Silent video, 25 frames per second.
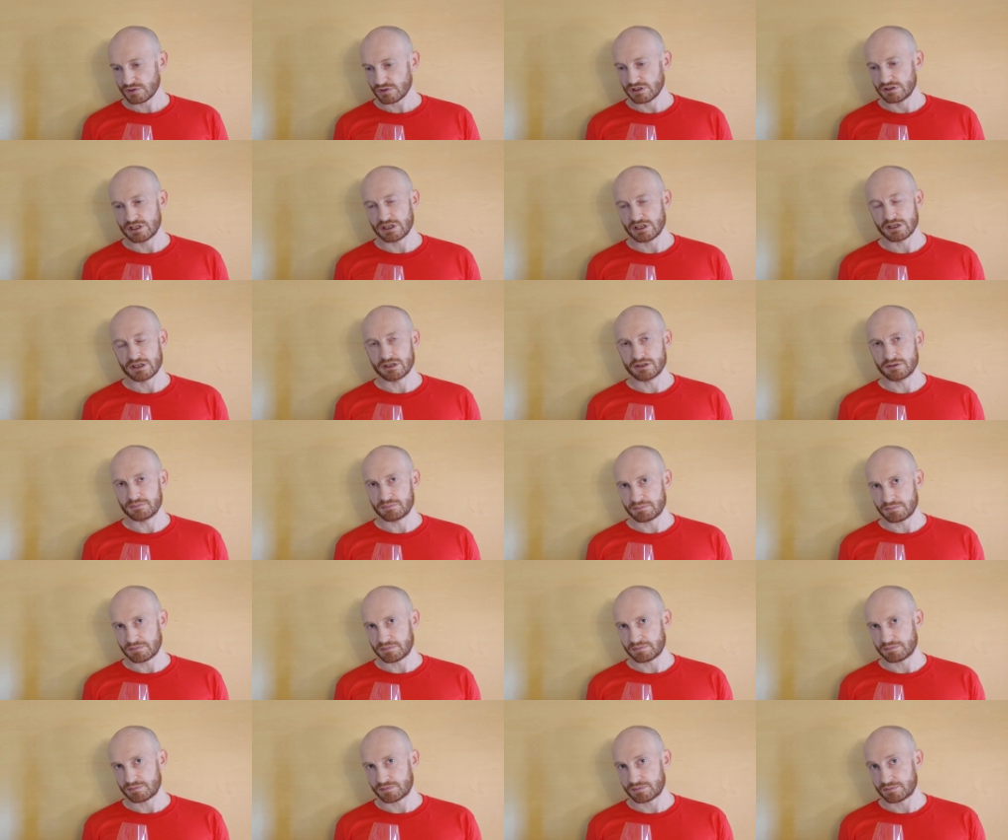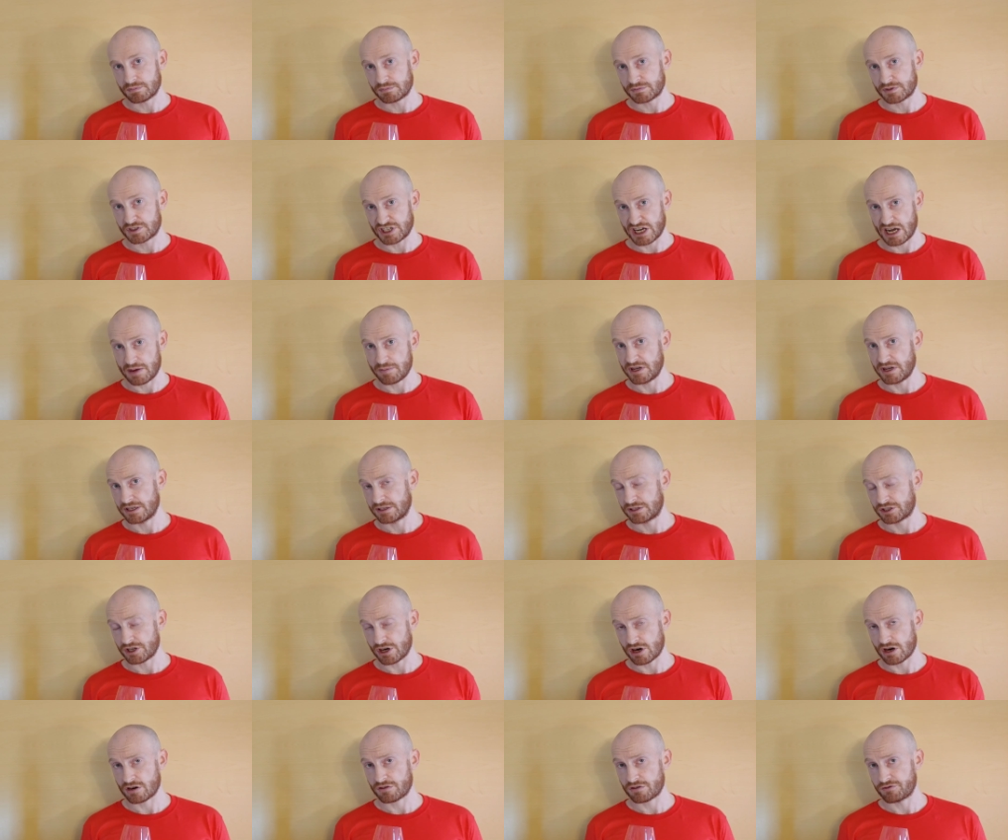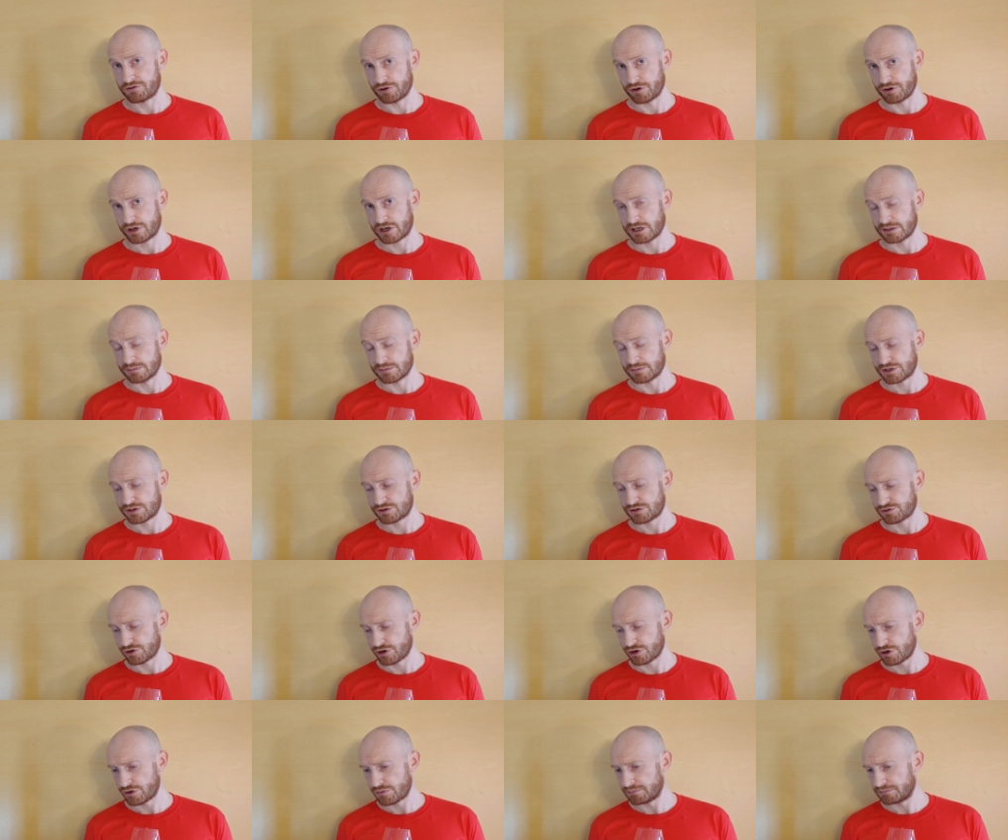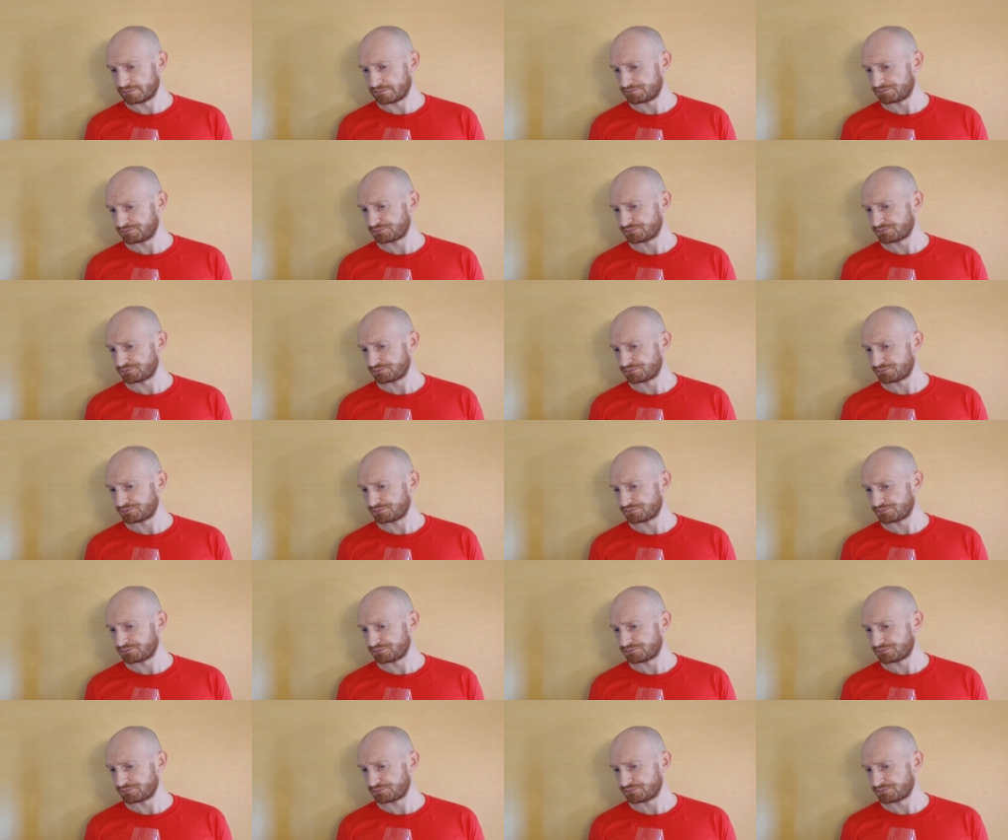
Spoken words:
The jammy dark fruit comes through,